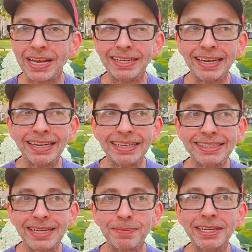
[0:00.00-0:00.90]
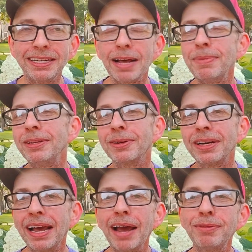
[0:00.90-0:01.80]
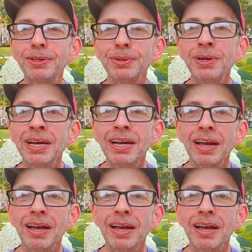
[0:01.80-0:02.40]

And it's something that I'm either going to have to